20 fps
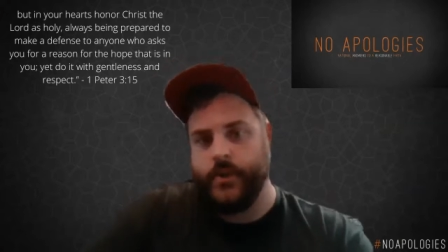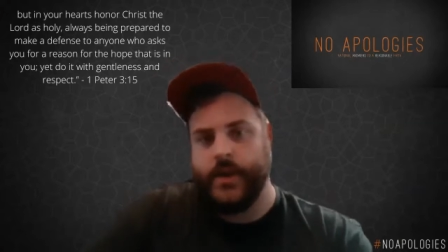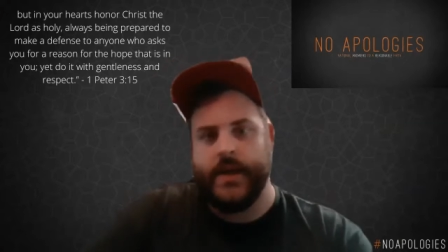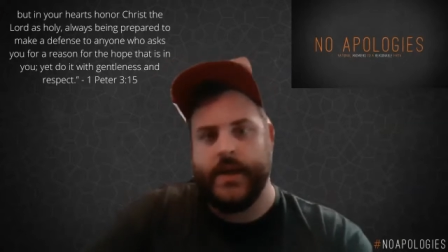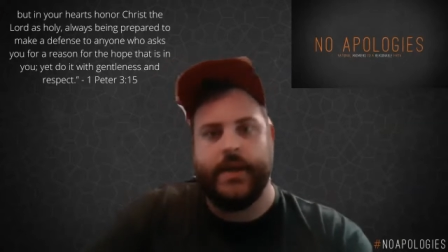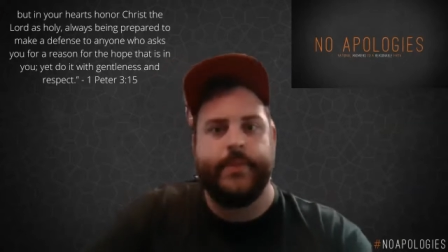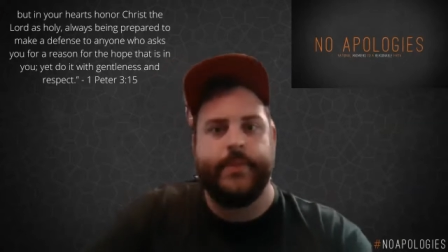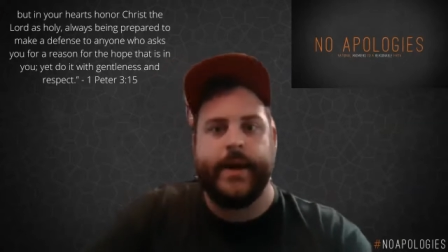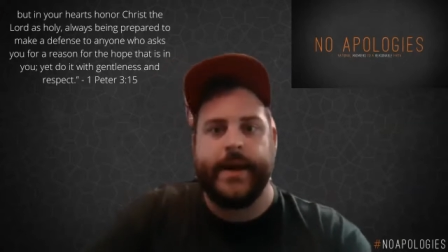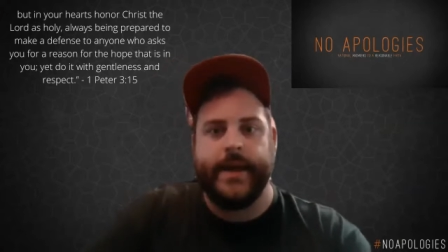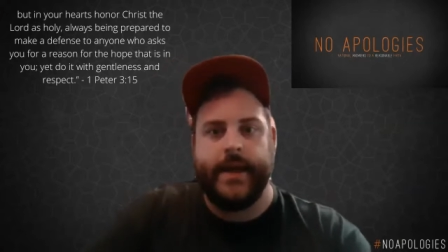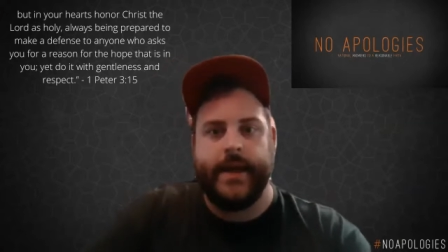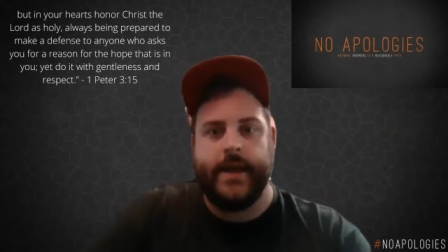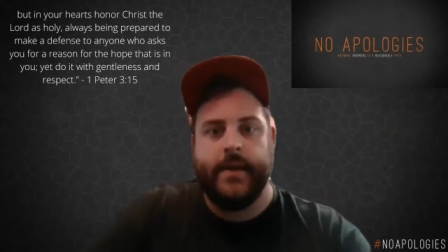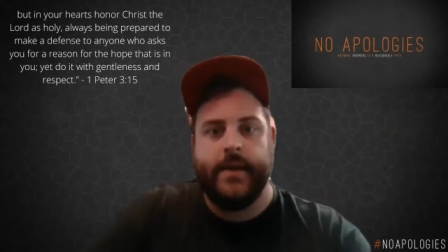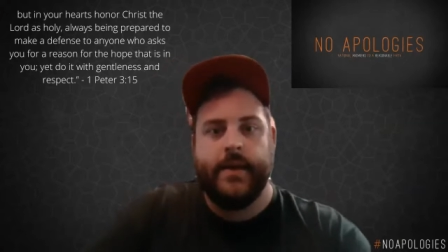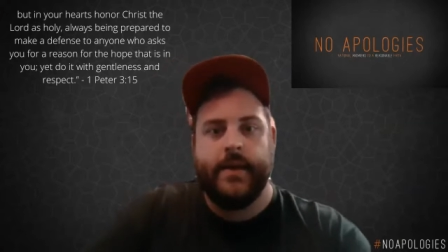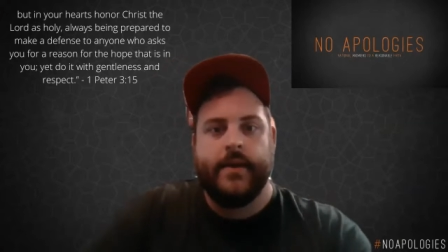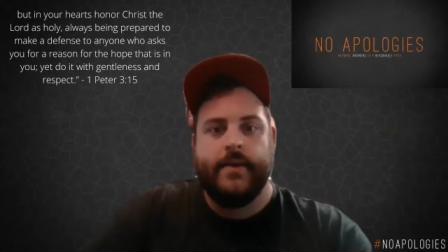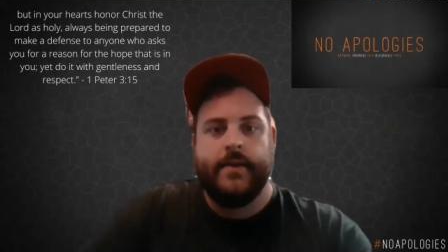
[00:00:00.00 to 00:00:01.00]
Anybody
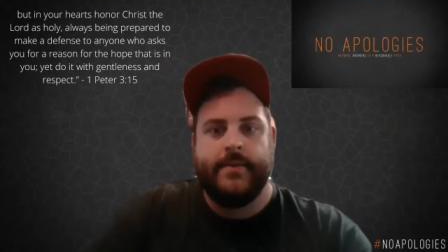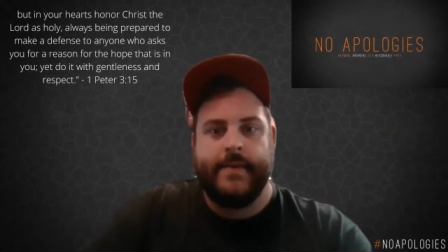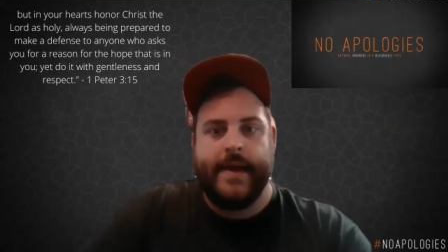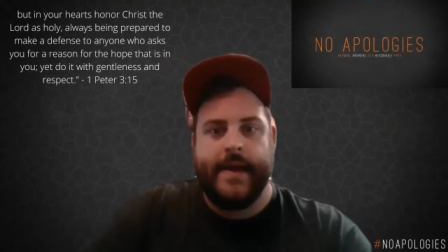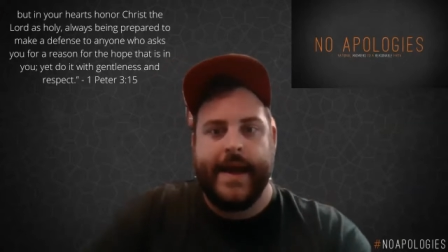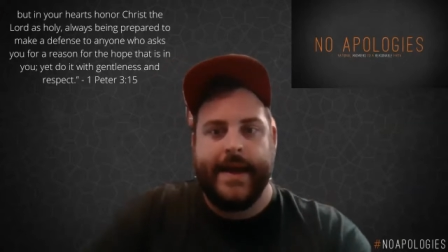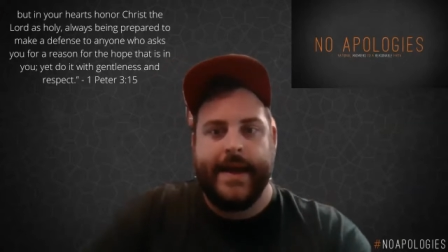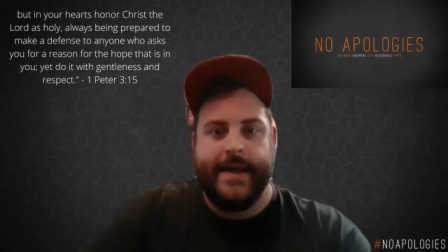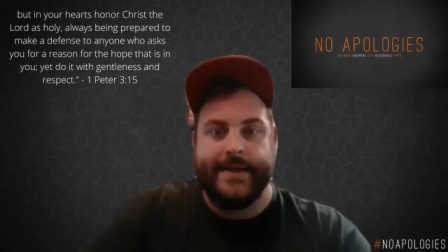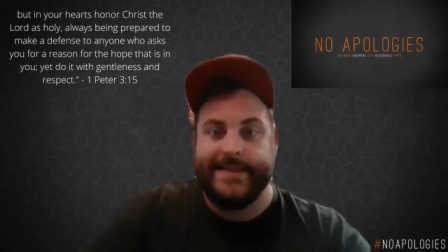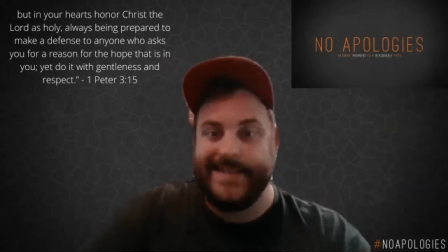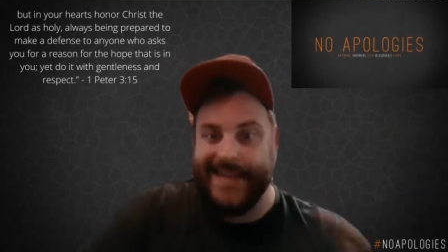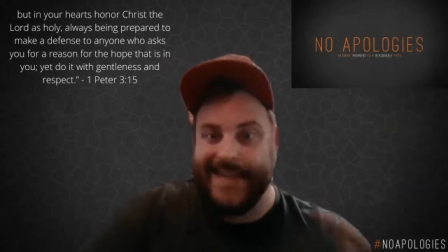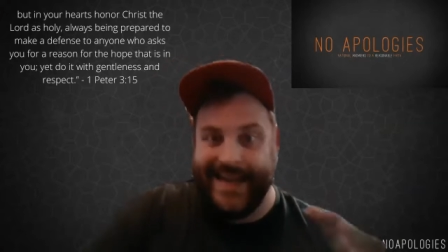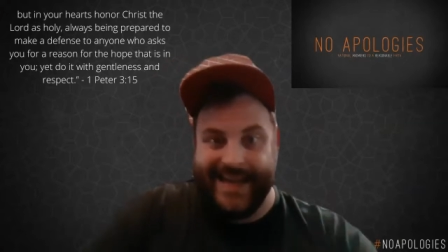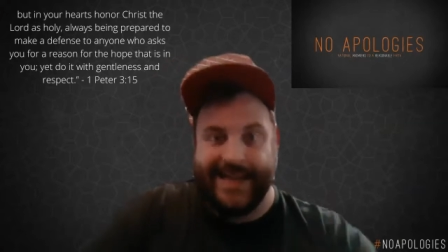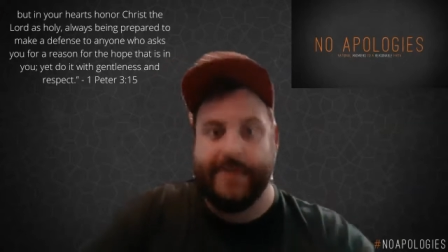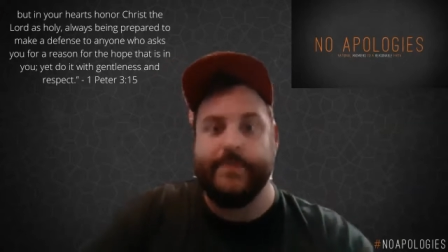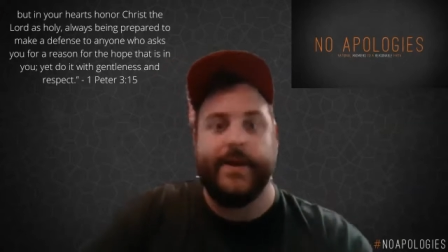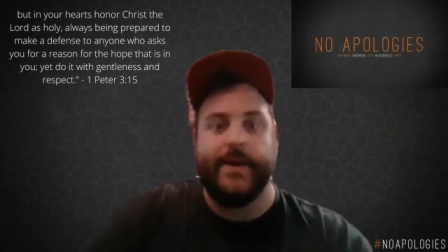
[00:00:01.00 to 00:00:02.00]
that is
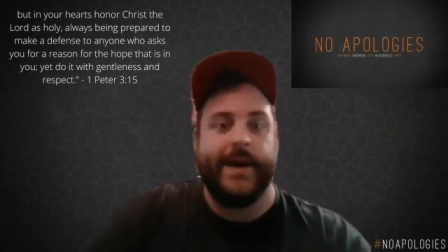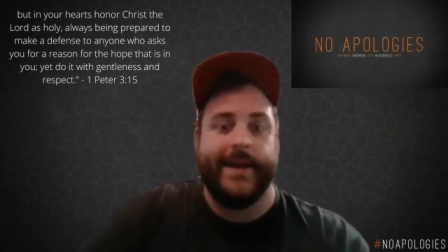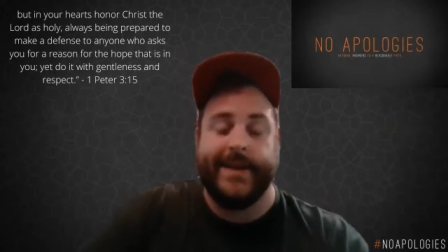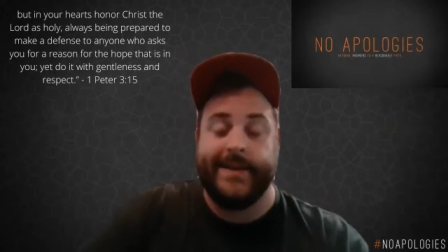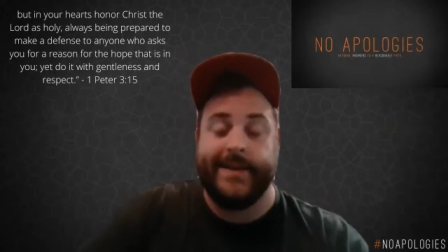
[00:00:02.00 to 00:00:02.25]
anybody,